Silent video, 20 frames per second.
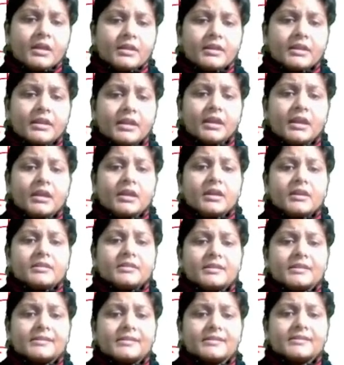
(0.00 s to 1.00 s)
Okay?
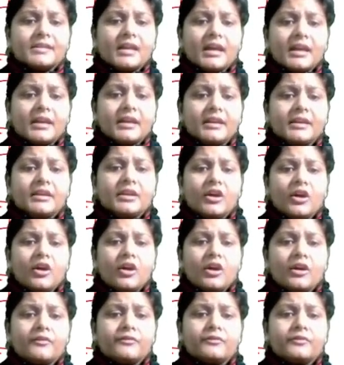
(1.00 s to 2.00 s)
This is the area
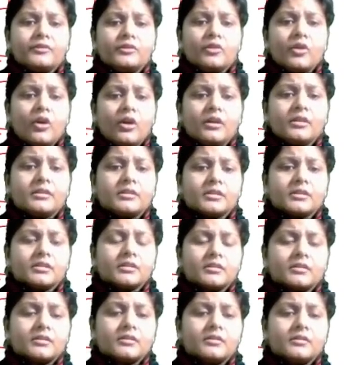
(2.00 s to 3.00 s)
of not
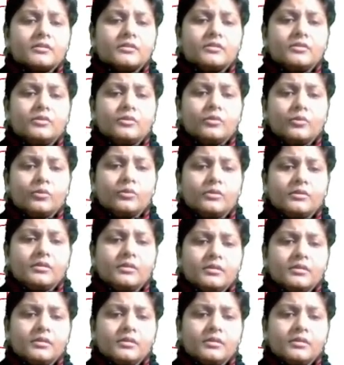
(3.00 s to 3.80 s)
known